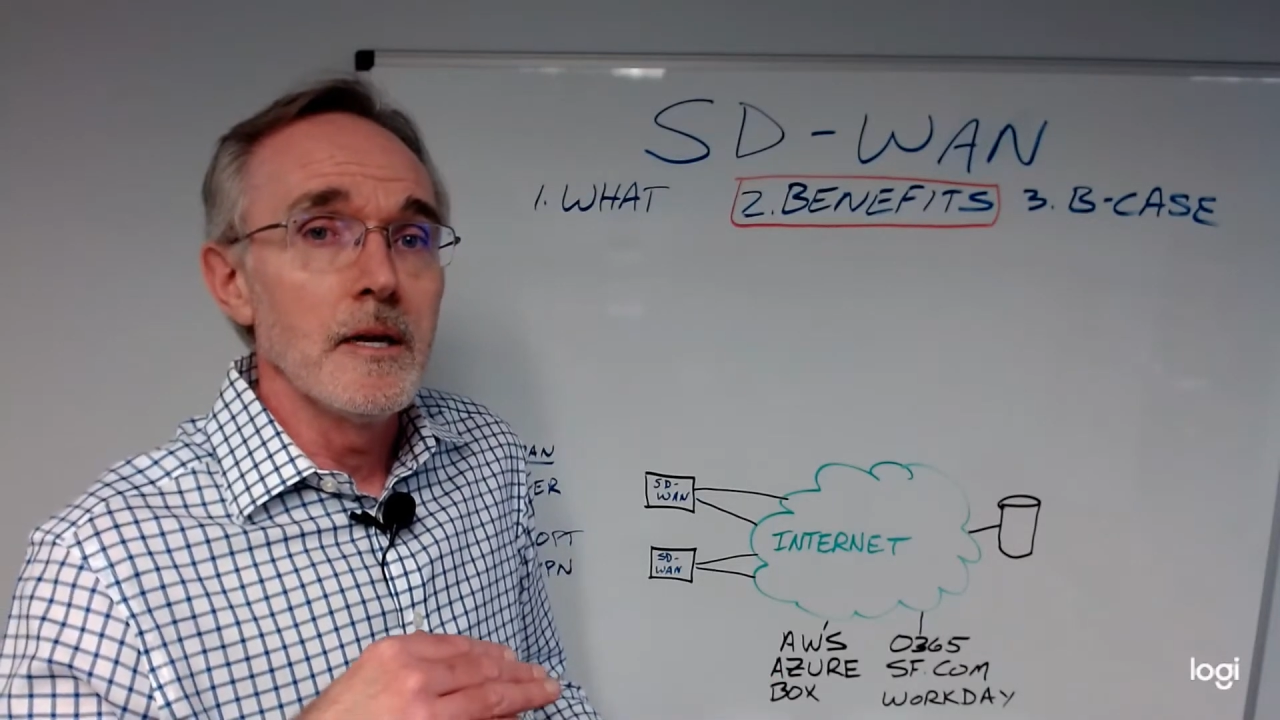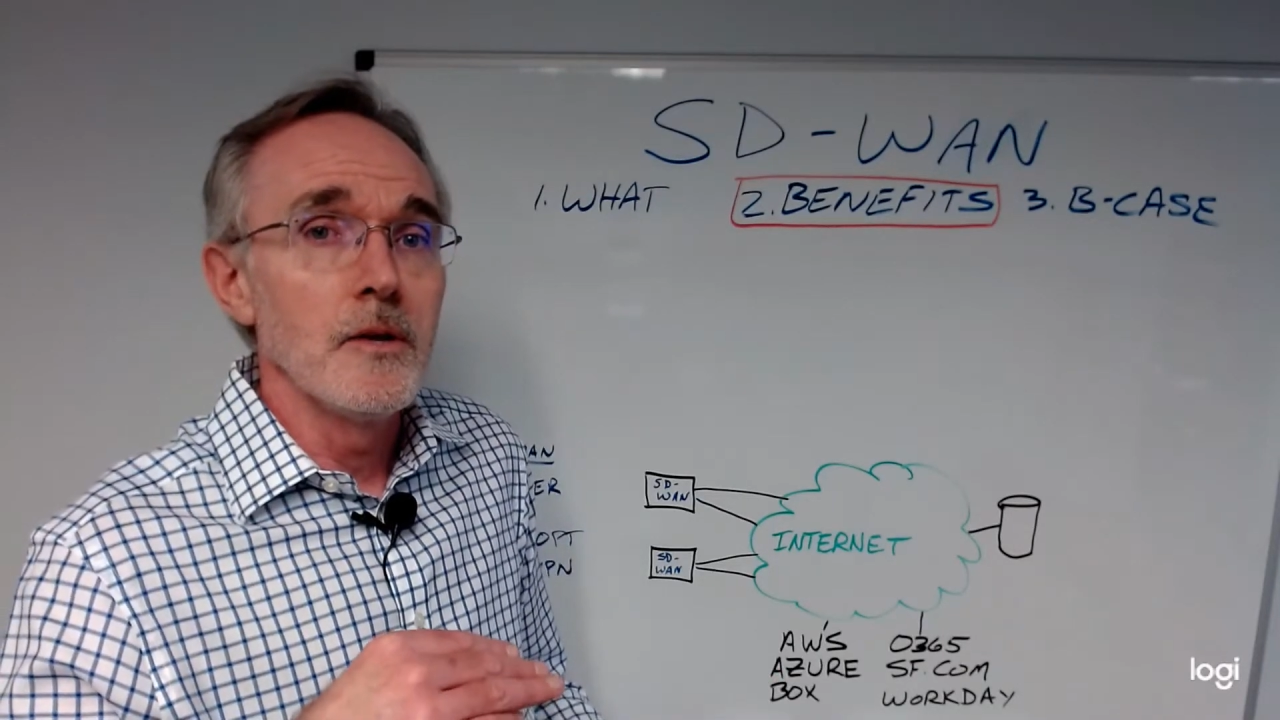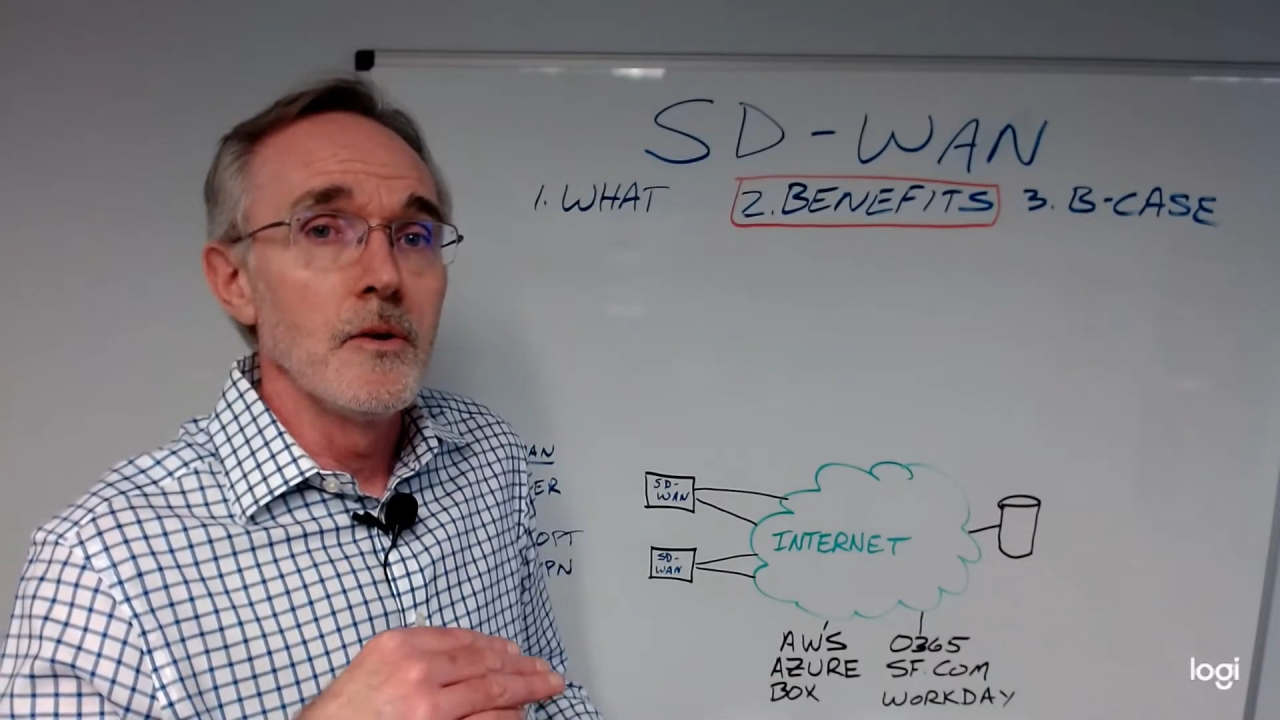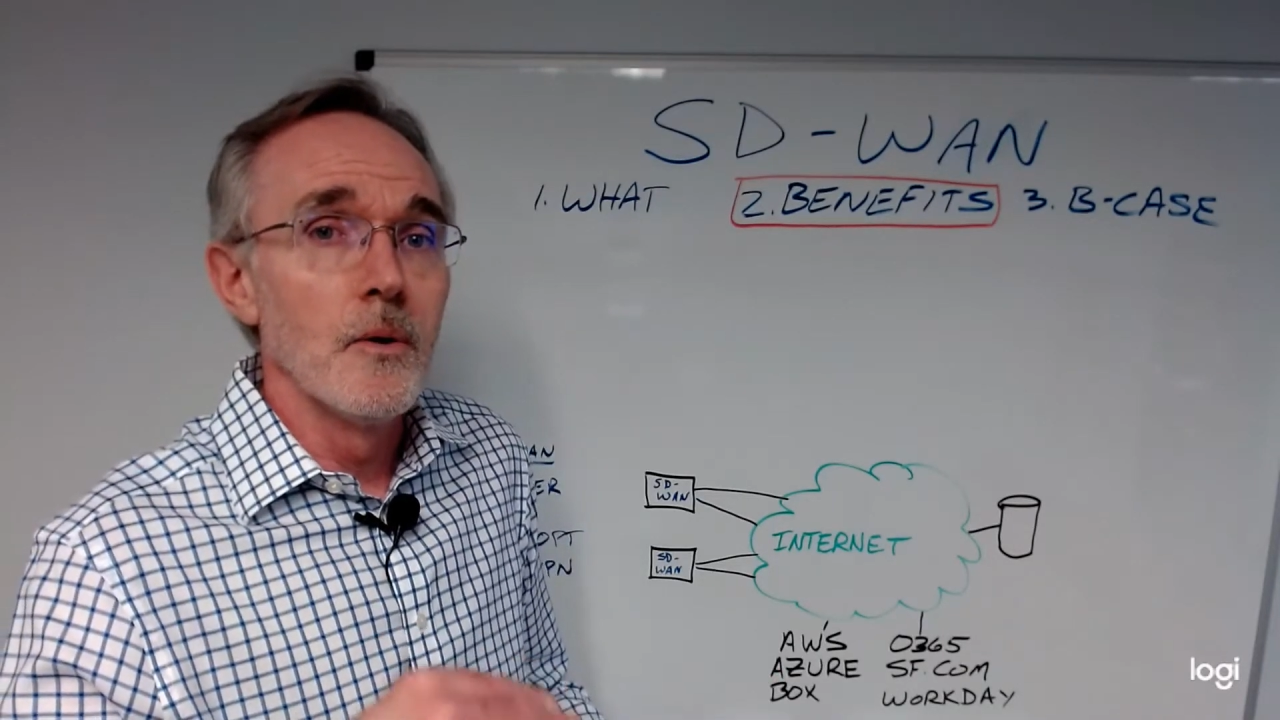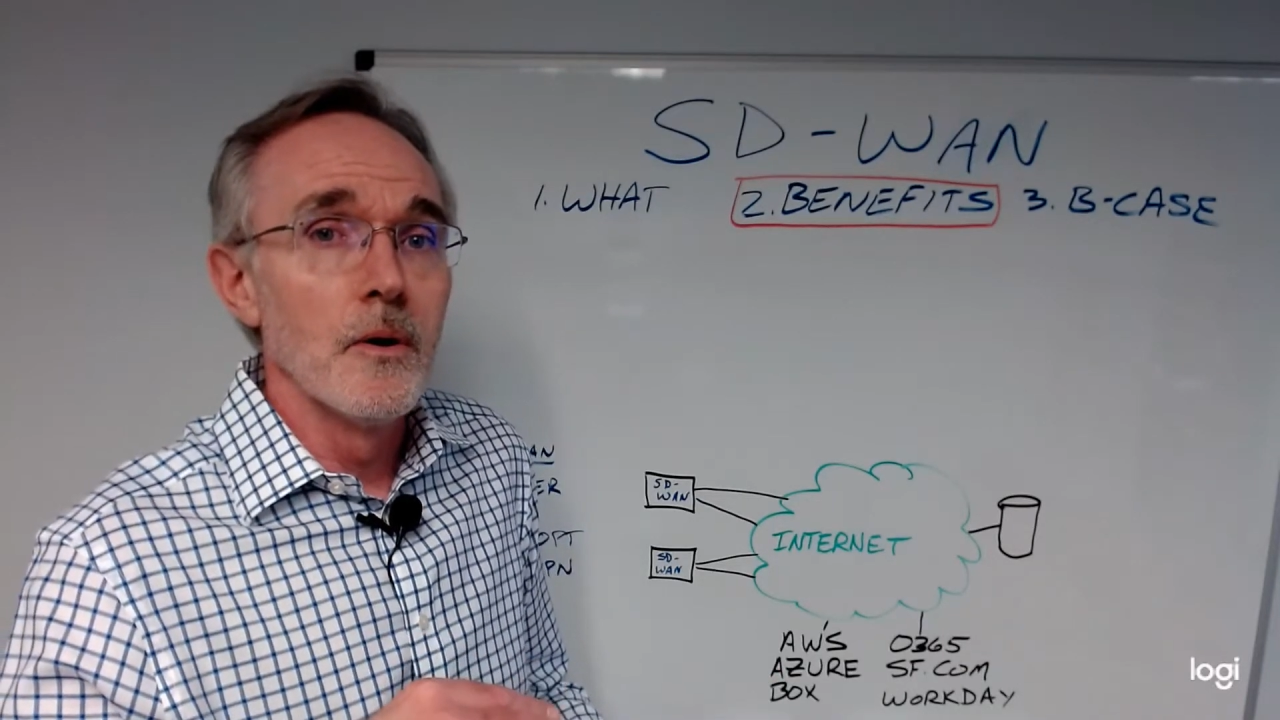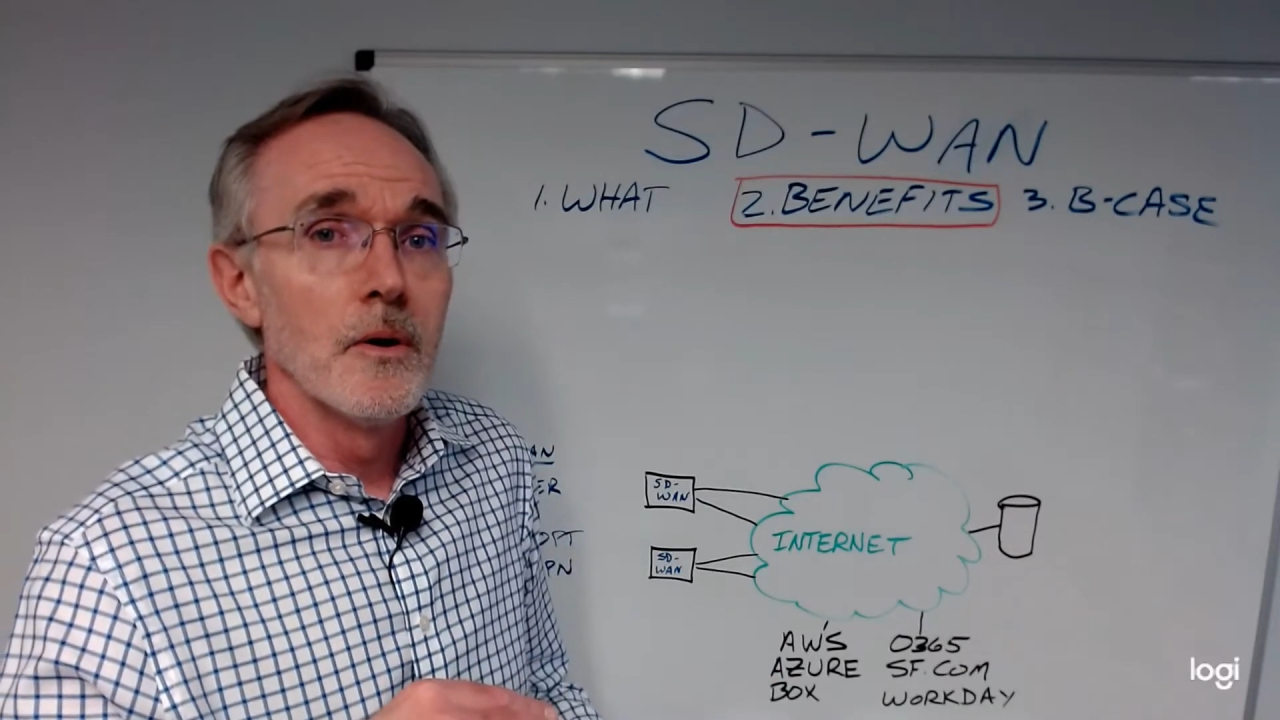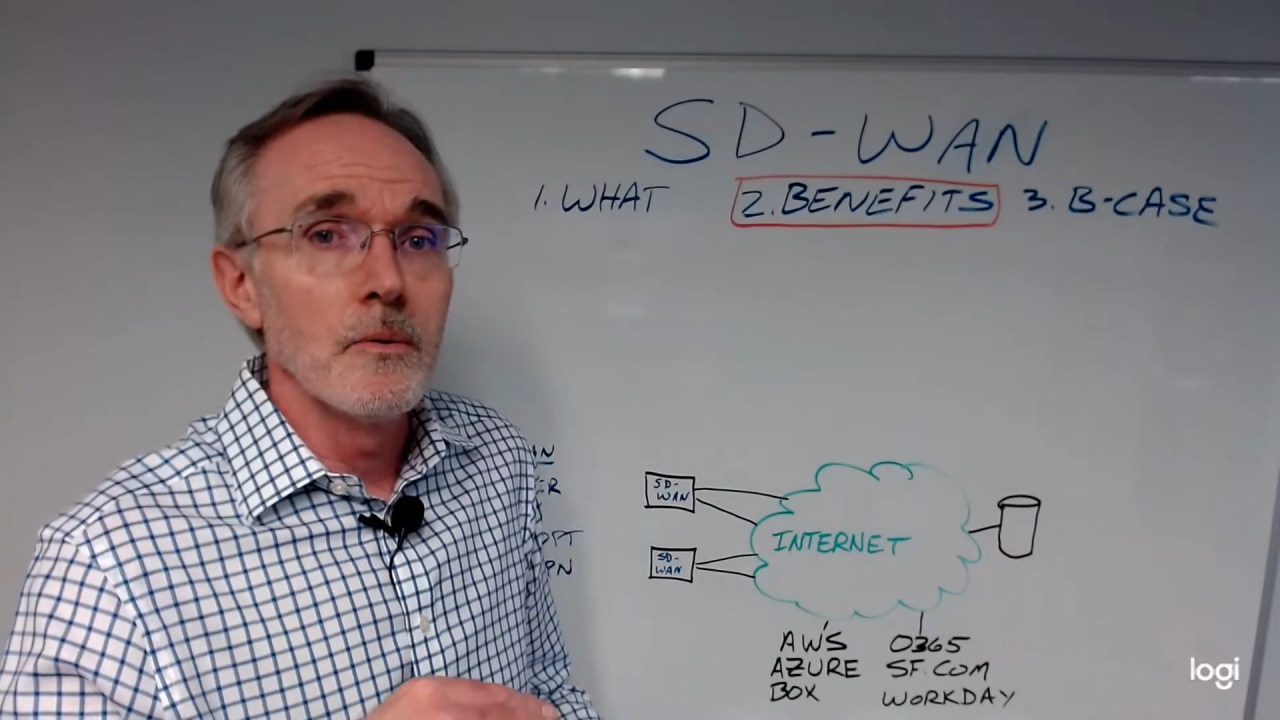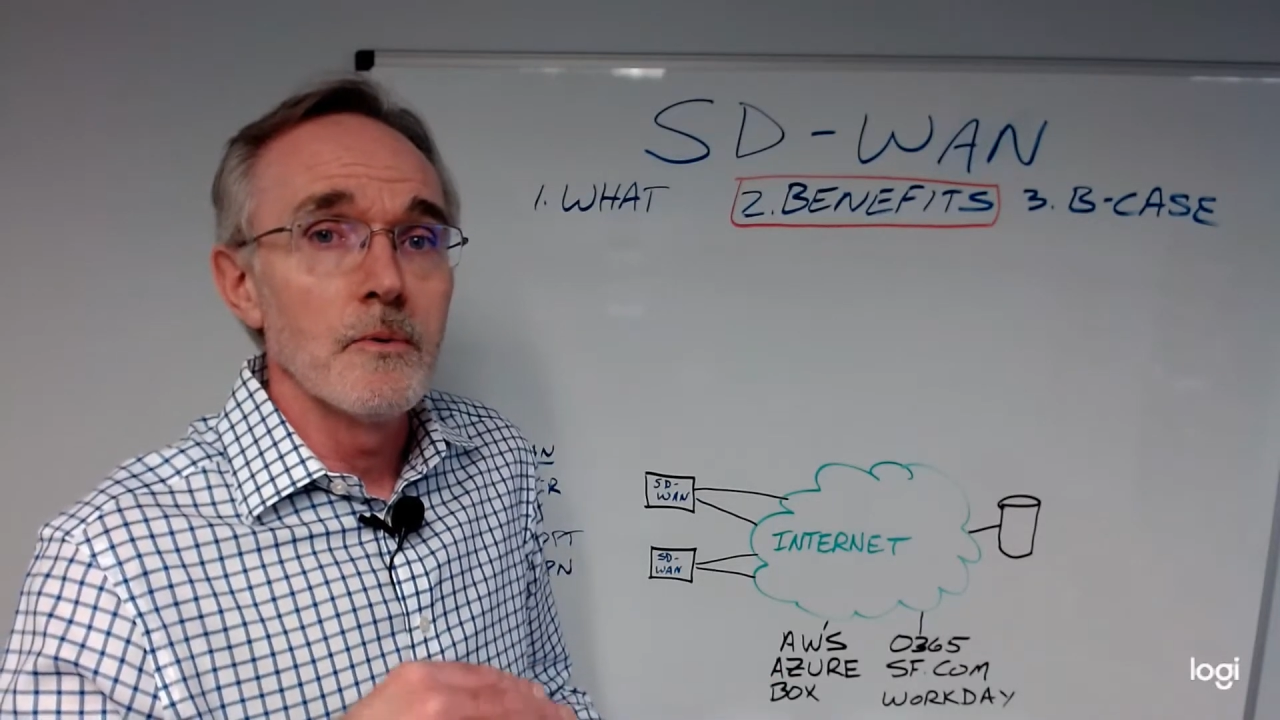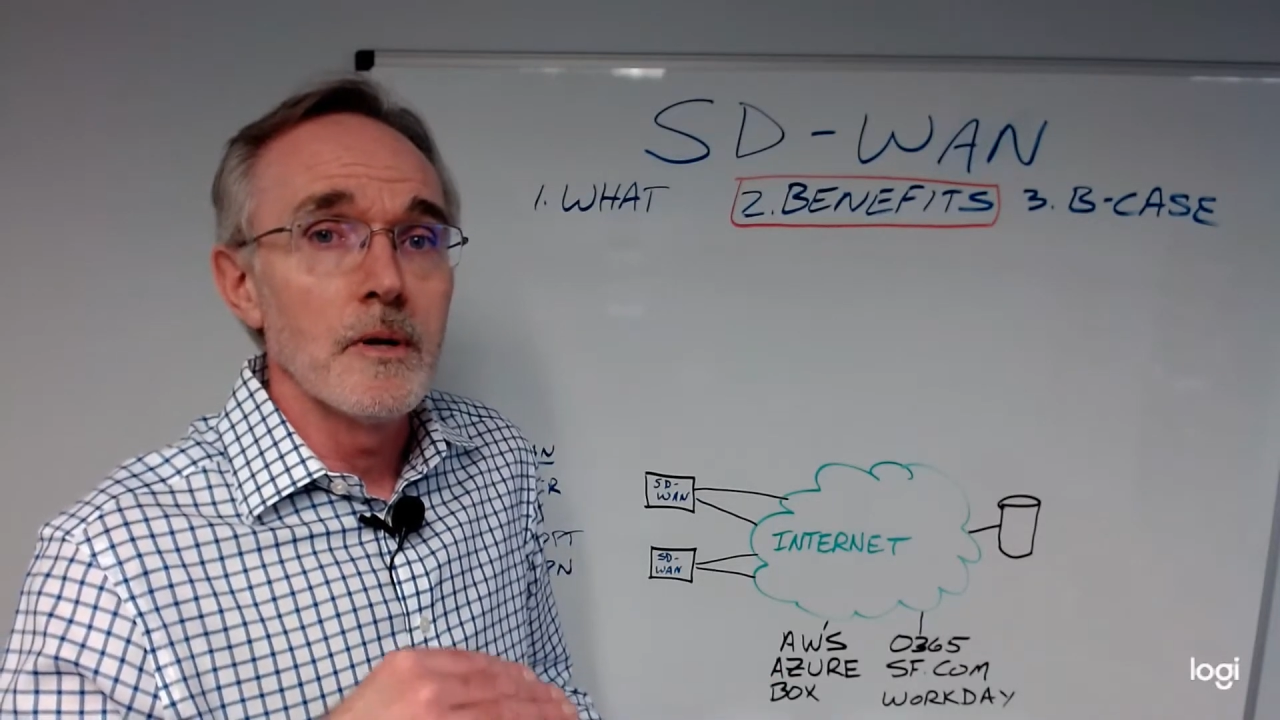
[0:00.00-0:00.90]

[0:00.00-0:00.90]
your